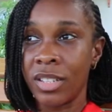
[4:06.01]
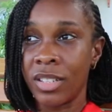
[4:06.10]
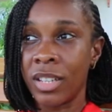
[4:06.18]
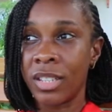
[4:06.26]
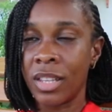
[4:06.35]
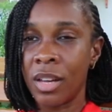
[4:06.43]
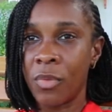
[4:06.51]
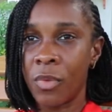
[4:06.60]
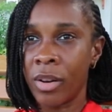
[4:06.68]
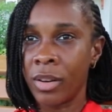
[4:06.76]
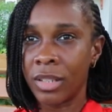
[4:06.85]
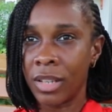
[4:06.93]
just stuff
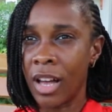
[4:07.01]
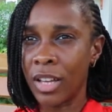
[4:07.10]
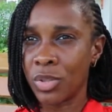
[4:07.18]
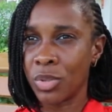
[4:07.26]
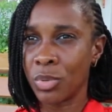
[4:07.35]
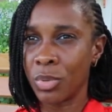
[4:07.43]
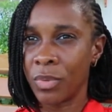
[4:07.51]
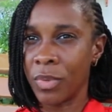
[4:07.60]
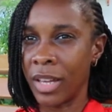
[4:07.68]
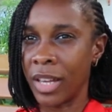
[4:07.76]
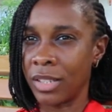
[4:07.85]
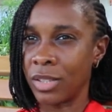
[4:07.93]
where it has to do with,
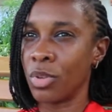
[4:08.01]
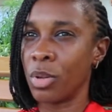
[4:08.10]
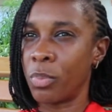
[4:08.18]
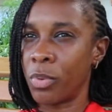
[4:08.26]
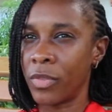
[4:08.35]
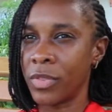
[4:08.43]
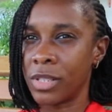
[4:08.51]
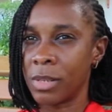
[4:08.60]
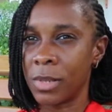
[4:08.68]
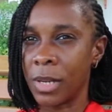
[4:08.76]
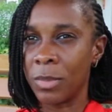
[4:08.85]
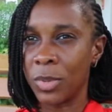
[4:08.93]
I guess, non-profit
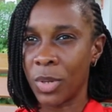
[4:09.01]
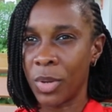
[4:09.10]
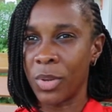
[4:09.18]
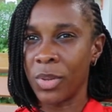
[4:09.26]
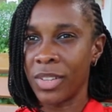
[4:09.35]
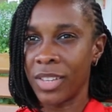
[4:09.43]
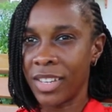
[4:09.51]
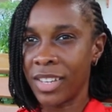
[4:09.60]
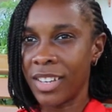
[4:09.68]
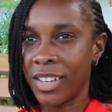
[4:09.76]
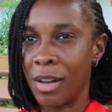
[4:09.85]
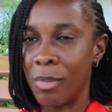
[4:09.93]
sometimes. So
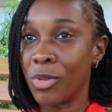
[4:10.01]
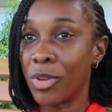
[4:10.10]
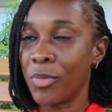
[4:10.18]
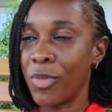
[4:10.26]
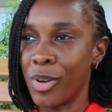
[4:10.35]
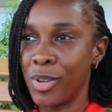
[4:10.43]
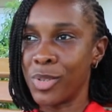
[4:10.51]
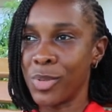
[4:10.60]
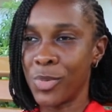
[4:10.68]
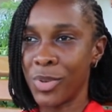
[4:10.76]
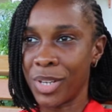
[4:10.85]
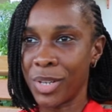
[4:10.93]
I'm looking forward to
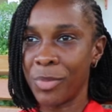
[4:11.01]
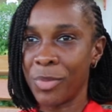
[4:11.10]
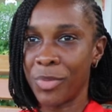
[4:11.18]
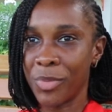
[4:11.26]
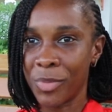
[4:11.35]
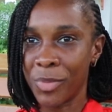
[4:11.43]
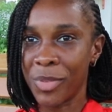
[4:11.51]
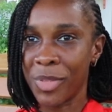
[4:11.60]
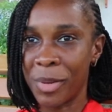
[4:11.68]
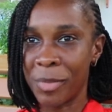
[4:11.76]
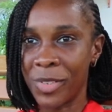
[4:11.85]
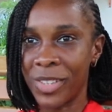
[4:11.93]
working with, with
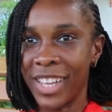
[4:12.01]
them on